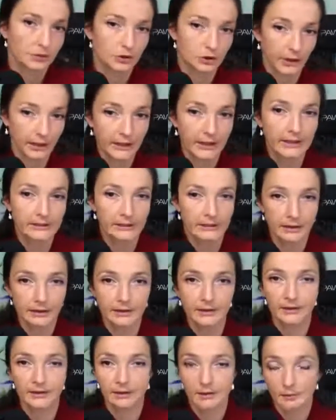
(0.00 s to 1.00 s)
Chinese
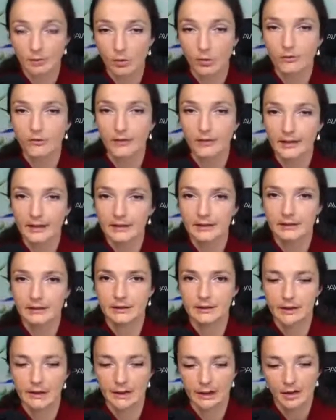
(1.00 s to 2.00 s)
landed the rover
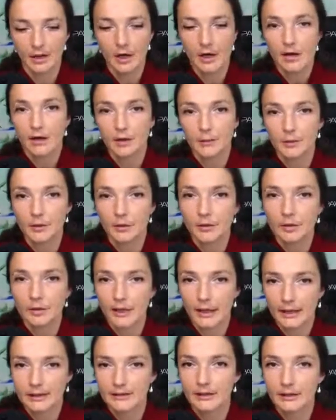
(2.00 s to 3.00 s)
yesterday
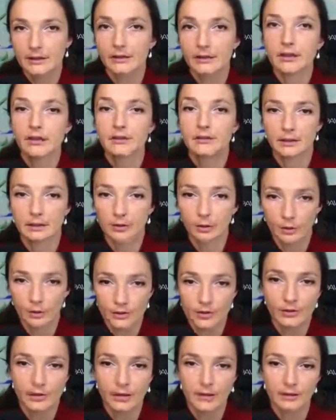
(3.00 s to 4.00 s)
communicates that things are going
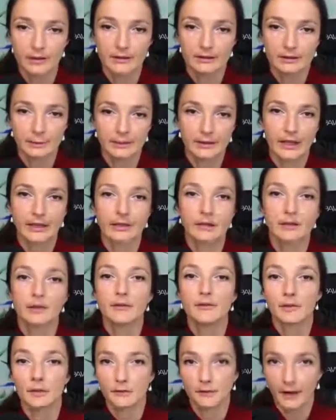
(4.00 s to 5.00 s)
to get expedited
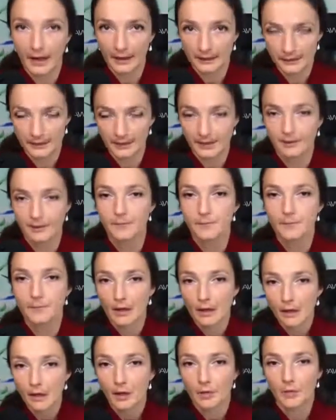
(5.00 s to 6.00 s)
even faster
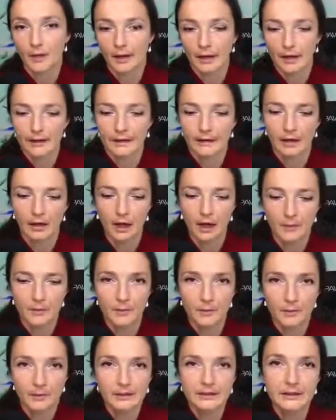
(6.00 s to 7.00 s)
right? Uh,
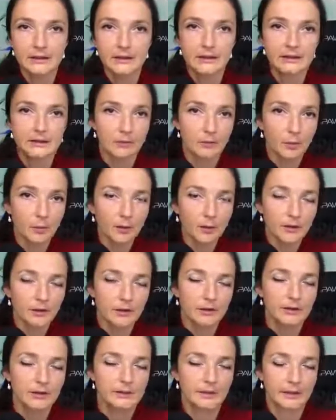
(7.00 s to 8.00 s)
the reason it's
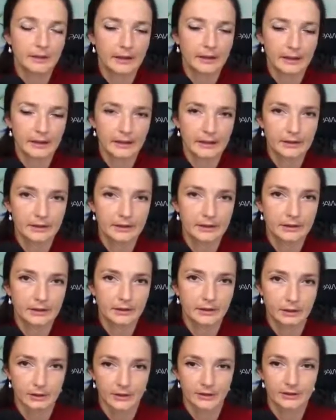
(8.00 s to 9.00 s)
important is because
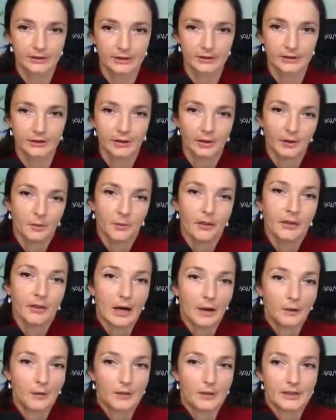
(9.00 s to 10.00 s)
there's we
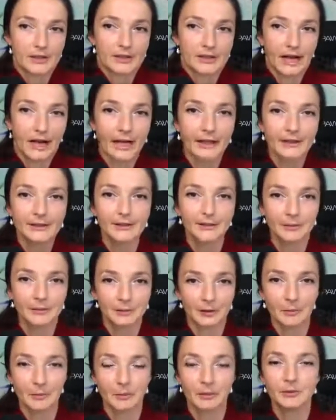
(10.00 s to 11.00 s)
know there's ice on
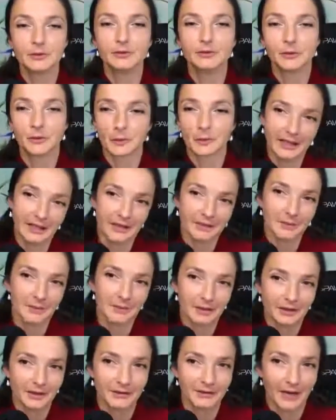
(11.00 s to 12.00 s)
the moon, so we can
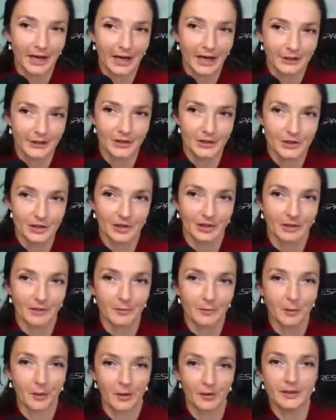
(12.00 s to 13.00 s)
build hydrogen
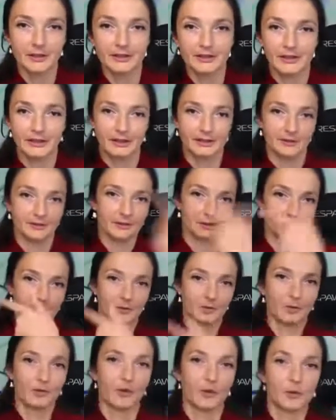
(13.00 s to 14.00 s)
motors and
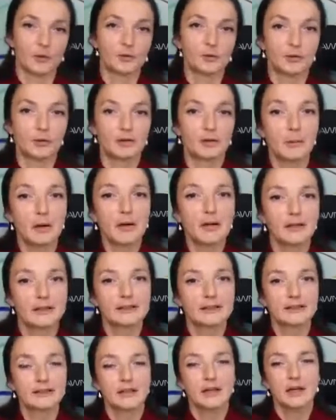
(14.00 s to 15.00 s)
go to the
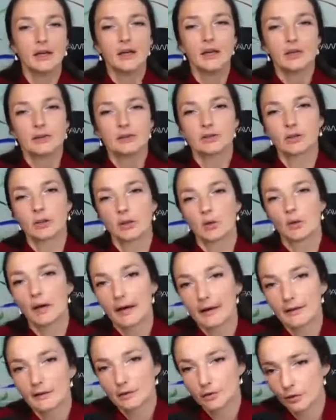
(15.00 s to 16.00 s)
Mars. So
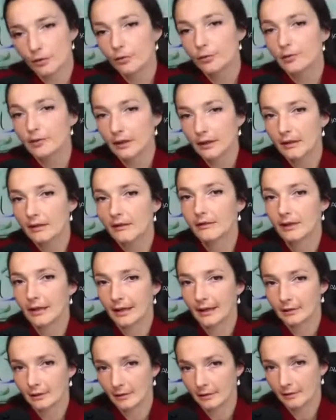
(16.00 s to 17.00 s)
I do think
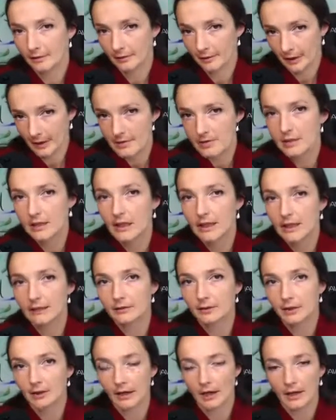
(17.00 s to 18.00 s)
that the things
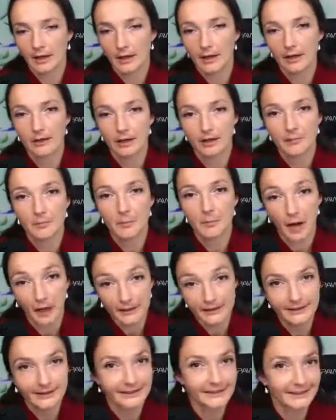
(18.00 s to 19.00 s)
that uh, Elon
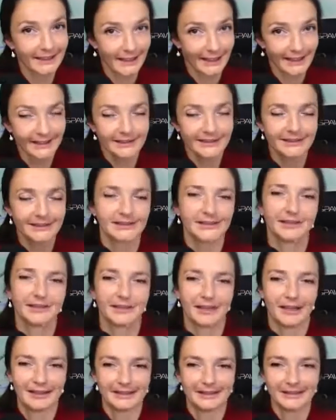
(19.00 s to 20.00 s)
Musk says,
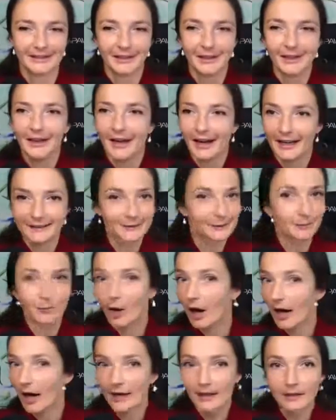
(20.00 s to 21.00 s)
as as
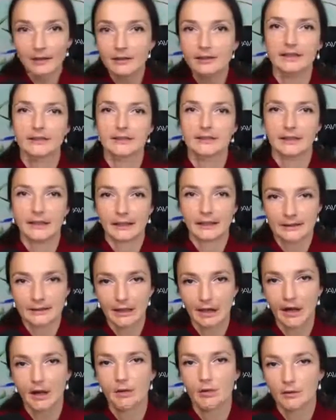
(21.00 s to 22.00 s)
wild as they
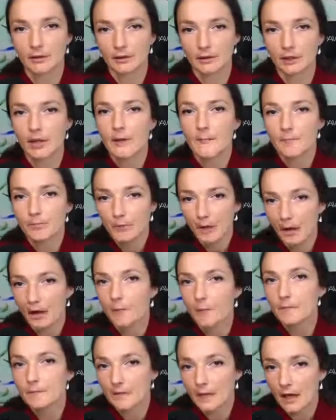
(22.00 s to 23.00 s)
sound,
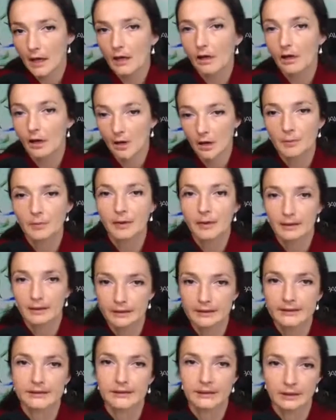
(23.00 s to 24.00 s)
um, they are
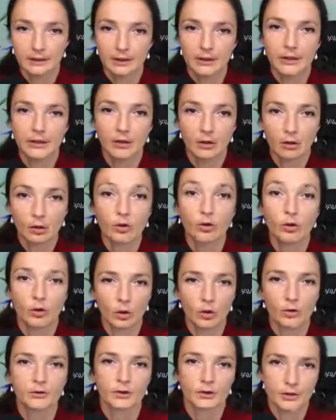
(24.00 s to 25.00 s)
realistically cl-
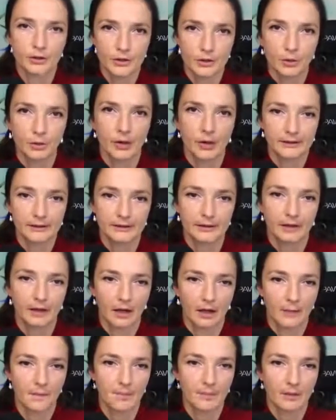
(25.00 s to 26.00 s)
closer to us
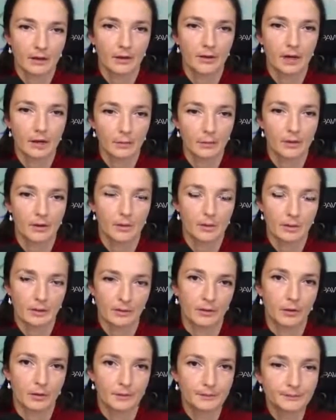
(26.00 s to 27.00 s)
um, than they were
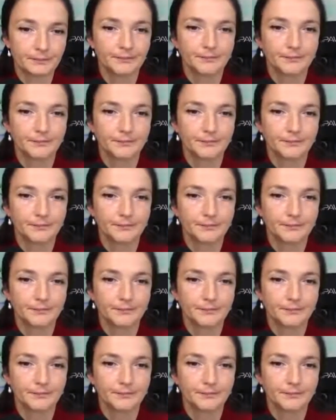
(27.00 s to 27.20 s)
before.